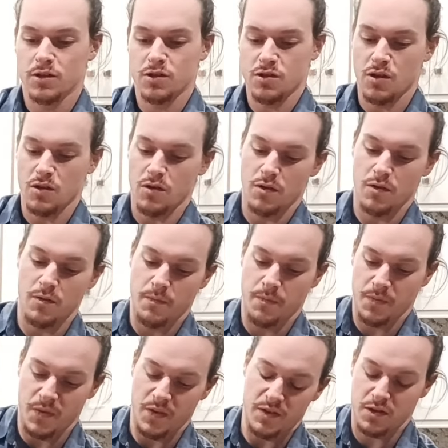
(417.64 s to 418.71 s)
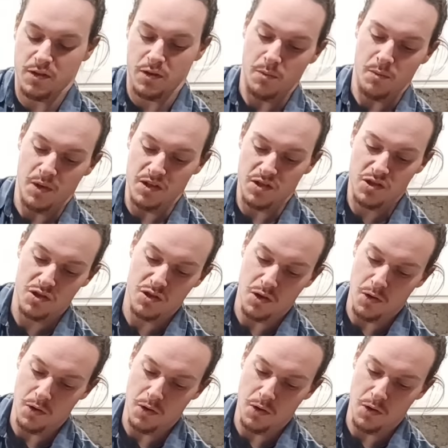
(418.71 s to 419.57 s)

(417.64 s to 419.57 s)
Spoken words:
So it's gonna be so